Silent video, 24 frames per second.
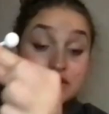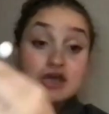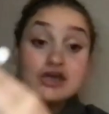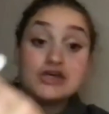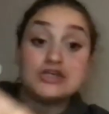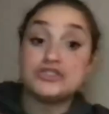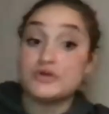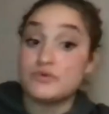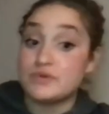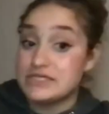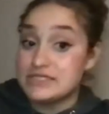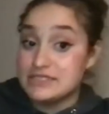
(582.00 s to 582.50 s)

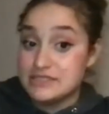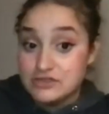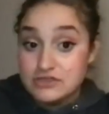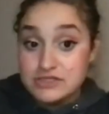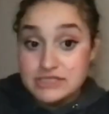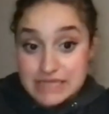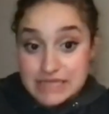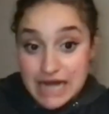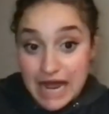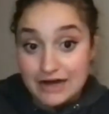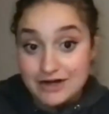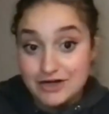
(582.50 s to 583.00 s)
So it is still
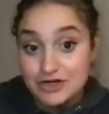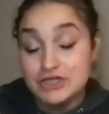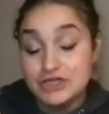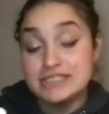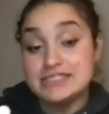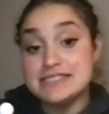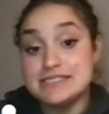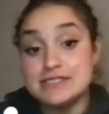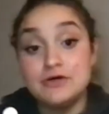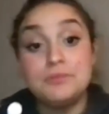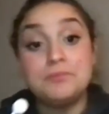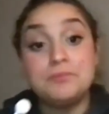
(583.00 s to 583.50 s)
staggered,
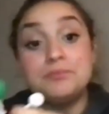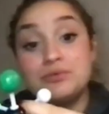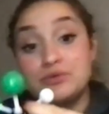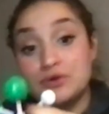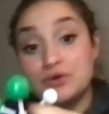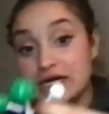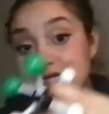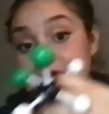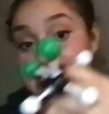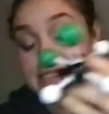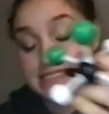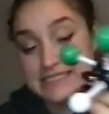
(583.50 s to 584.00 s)
it's still
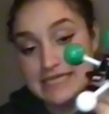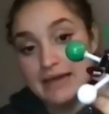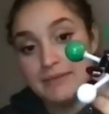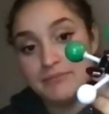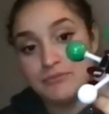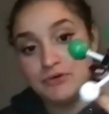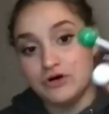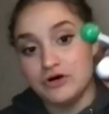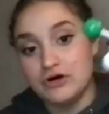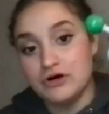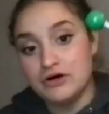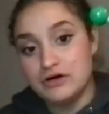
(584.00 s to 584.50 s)
pretty
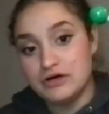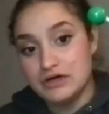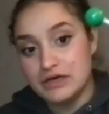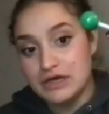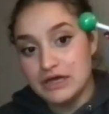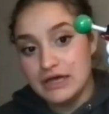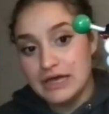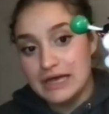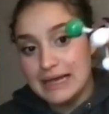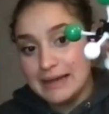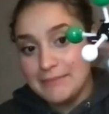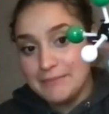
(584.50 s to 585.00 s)
stable,
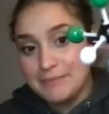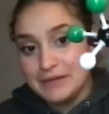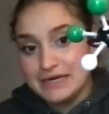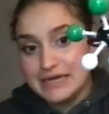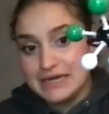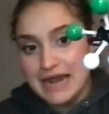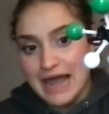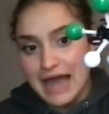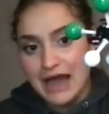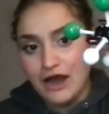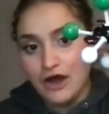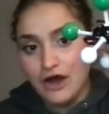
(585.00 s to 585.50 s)
but
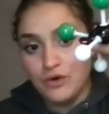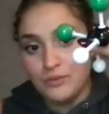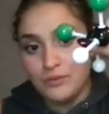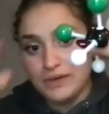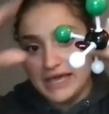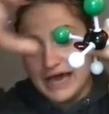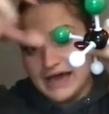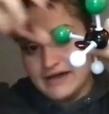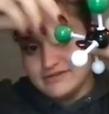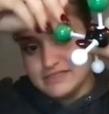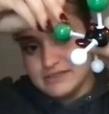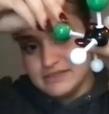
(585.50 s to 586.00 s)
now we
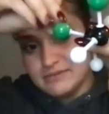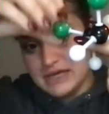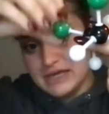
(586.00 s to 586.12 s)
have some